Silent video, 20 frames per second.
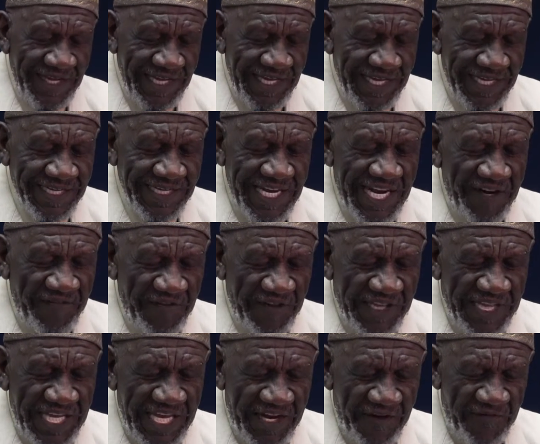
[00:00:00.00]
in
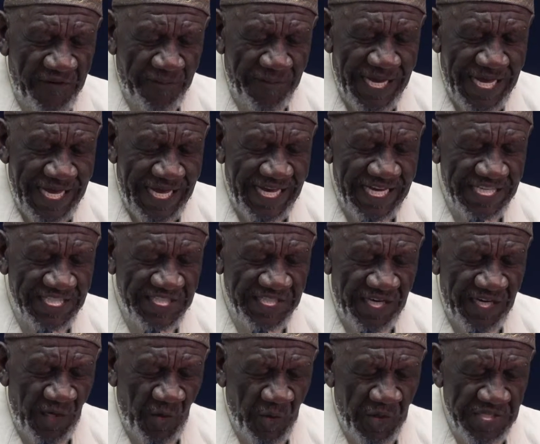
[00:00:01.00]
everything from highest to
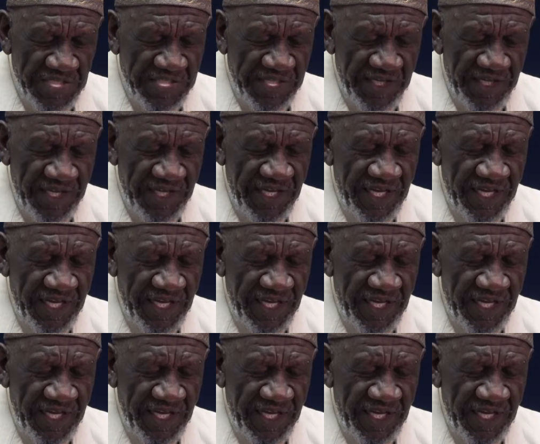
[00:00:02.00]
lowest.